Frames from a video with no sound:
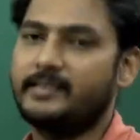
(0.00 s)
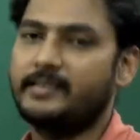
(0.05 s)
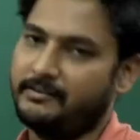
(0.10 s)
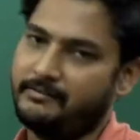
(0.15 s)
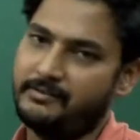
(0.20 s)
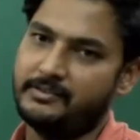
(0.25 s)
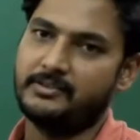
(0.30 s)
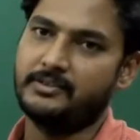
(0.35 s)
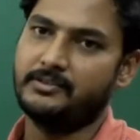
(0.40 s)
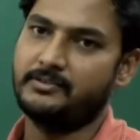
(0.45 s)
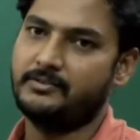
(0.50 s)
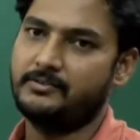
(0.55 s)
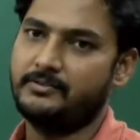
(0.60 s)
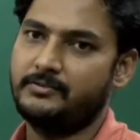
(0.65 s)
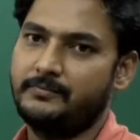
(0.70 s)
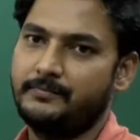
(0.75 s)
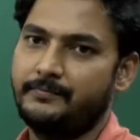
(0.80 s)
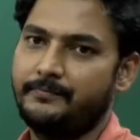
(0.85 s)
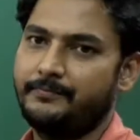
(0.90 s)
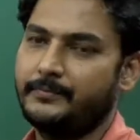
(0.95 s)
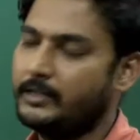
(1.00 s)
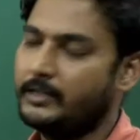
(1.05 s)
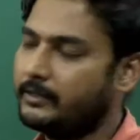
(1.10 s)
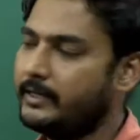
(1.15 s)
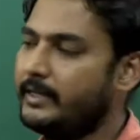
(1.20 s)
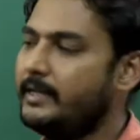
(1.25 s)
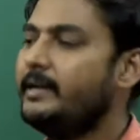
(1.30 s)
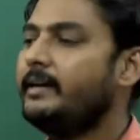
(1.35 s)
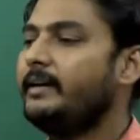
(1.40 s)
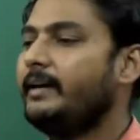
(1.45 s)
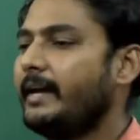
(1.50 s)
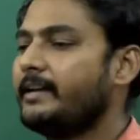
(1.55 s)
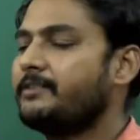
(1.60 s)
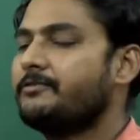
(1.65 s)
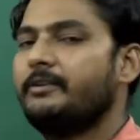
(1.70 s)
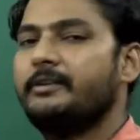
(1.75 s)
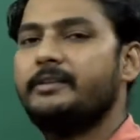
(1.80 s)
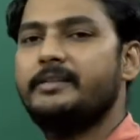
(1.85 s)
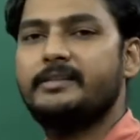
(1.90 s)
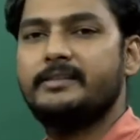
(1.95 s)
services. Okay,
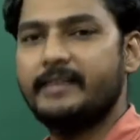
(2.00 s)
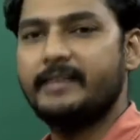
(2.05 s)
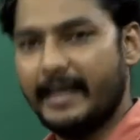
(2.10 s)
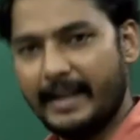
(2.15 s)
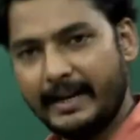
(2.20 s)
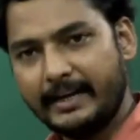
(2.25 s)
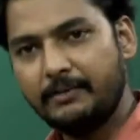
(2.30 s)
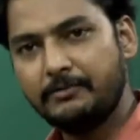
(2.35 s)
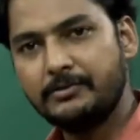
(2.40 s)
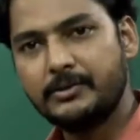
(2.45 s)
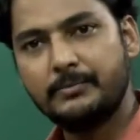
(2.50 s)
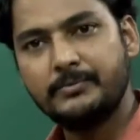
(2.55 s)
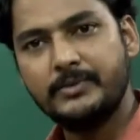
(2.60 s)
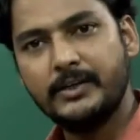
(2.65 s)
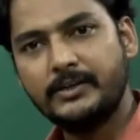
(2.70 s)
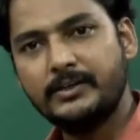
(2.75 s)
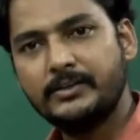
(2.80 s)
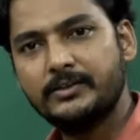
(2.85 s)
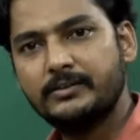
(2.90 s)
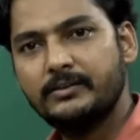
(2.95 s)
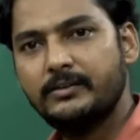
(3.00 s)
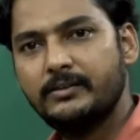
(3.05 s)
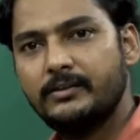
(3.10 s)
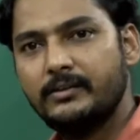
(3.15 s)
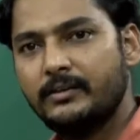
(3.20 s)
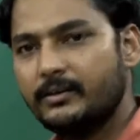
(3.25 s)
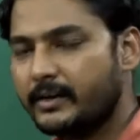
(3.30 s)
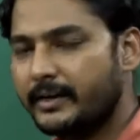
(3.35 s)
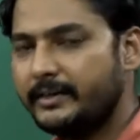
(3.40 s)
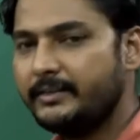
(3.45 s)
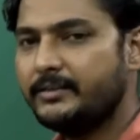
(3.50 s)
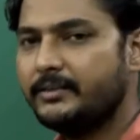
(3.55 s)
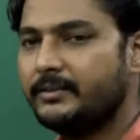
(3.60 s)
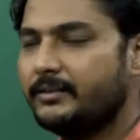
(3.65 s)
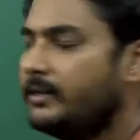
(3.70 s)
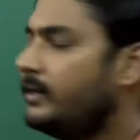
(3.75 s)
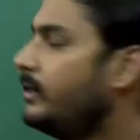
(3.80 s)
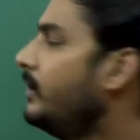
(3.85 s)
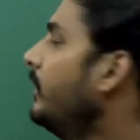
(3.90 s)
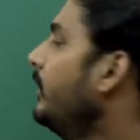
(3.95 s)
actually this is an elective subject, right?
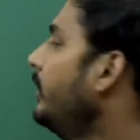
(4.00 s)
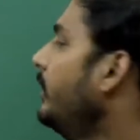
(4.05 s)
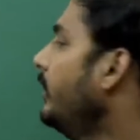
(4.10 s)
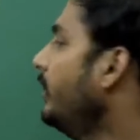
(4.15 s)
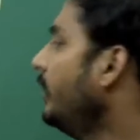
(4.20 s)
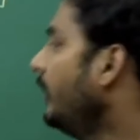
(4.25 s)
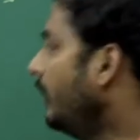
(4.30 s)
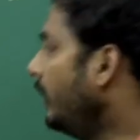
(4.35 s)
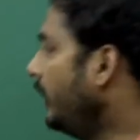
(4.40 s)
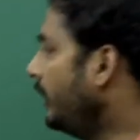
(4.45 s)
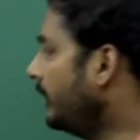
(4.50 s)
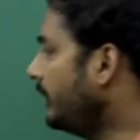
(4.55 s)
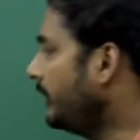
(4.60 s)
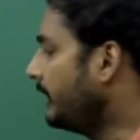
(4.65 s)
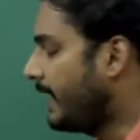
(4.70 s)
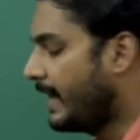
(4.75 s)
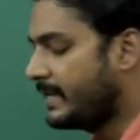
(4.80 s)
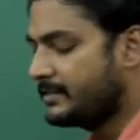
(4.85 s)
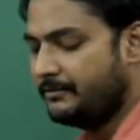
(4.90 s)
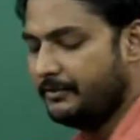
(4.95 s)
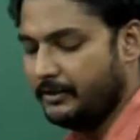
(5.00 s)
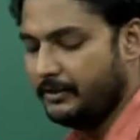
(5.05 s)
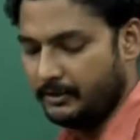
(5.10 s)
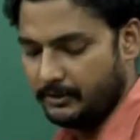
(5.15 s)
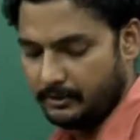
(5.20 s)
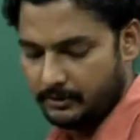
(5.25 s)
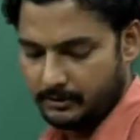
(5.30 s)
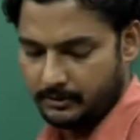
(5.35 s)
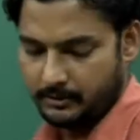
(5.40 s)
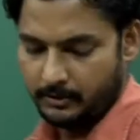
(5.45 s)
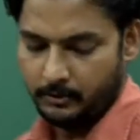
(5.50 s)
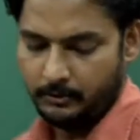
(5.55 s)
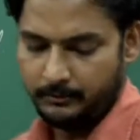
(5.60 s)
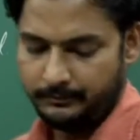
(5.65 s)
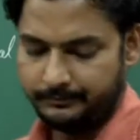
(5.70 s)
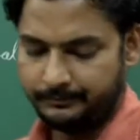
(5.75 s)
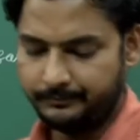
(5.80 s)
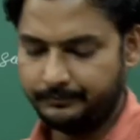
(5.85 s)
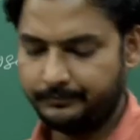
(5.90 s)
As we know,